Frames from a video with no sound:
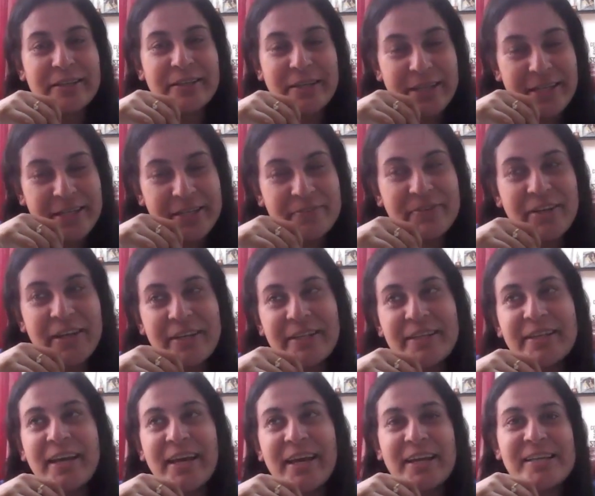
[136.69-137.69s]
creative
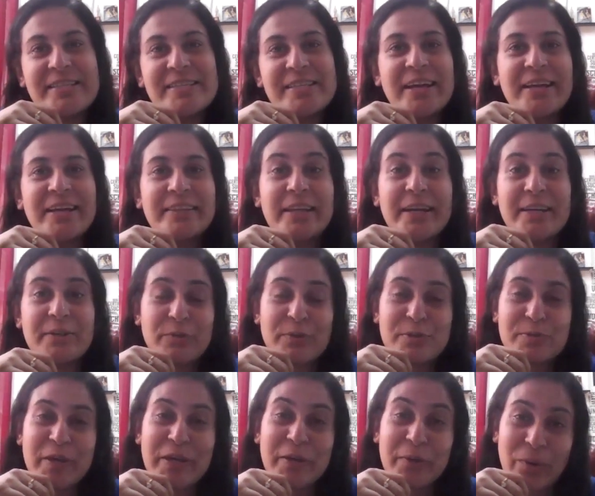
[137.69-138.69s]
writing has, and that
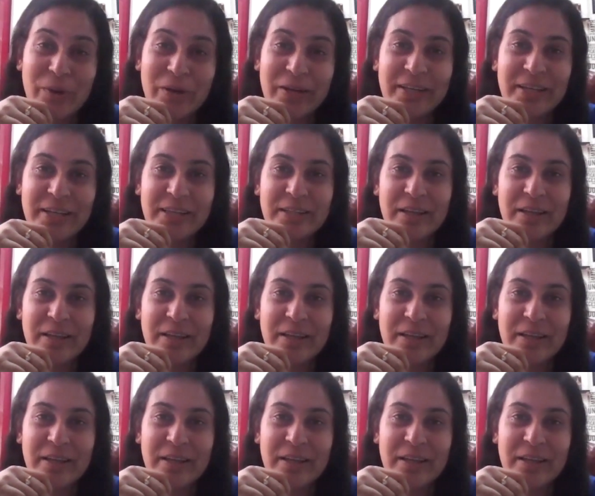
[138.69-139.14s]
was my calling,